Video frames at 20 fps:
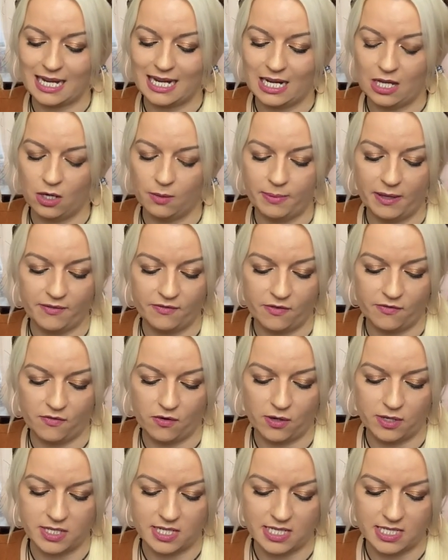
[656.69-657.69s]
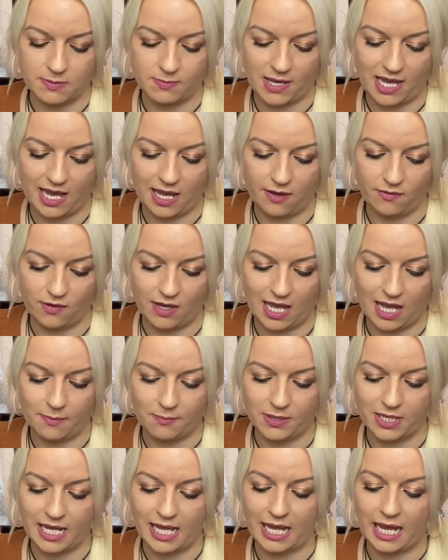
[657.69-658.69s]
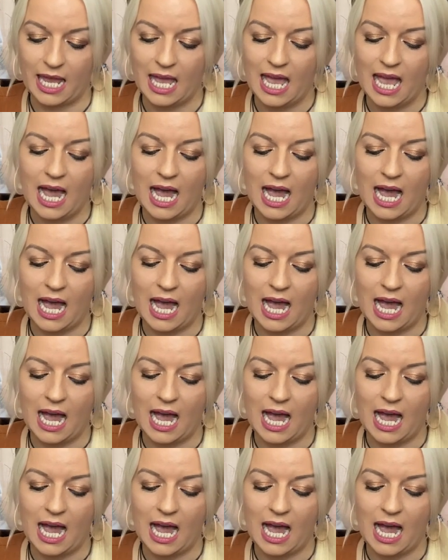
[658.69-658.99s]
A little bit of avoidance behaviour happening.